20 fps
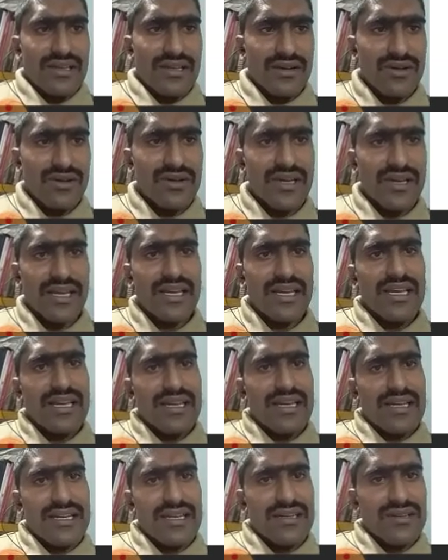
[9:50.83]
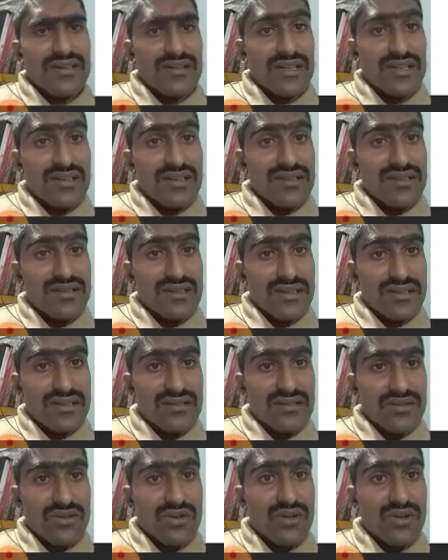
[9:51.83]
Okay, its
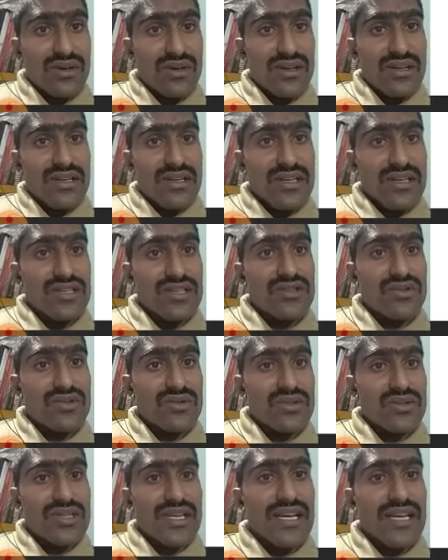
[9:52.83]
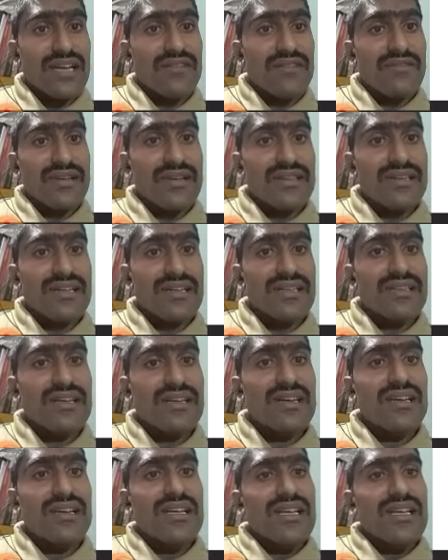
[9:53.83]
role is to check whether the